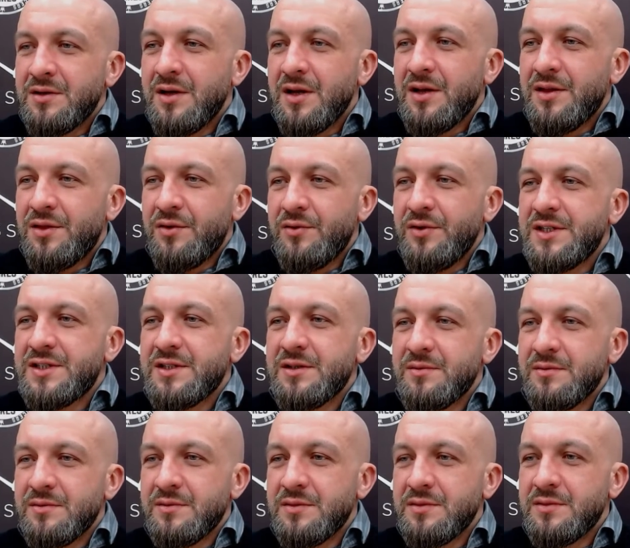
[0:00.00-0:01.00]
a
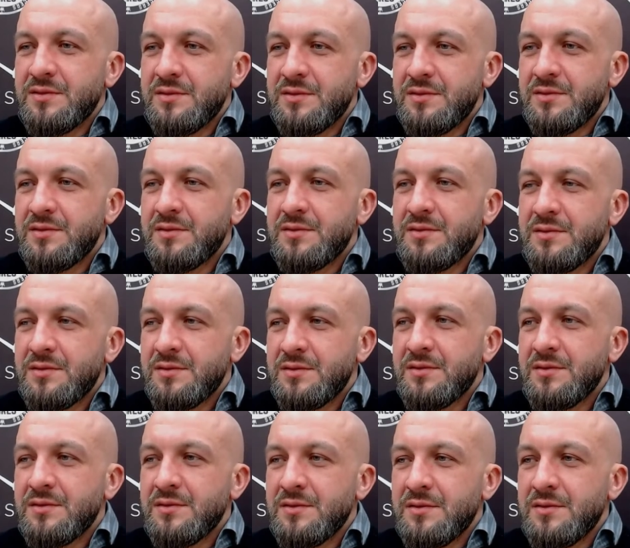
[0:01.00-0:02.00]
threesome?
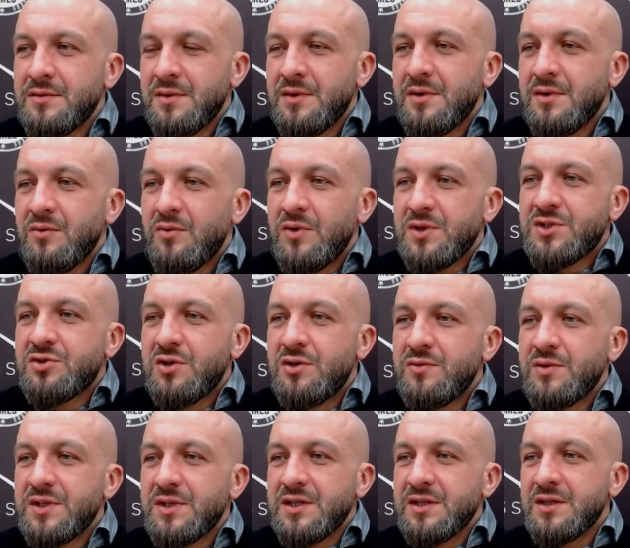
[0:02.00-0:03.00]
What's
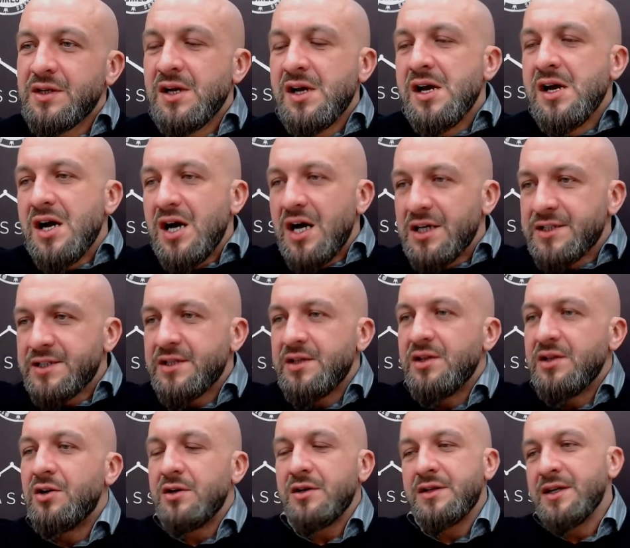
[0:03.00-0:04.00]
wrong with it? As
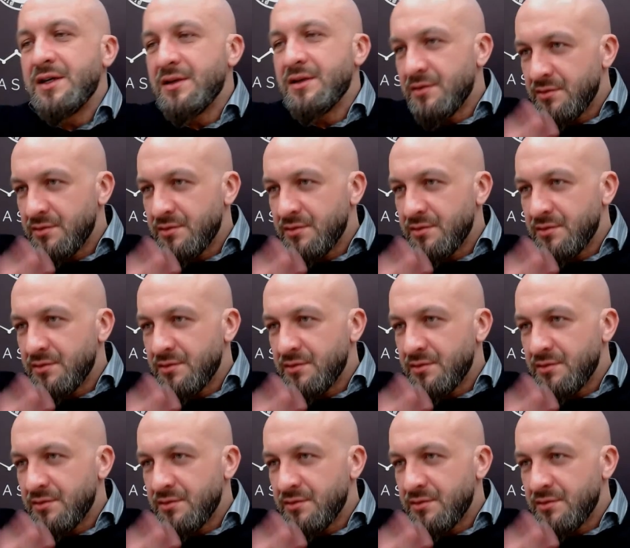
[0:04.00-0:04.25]
long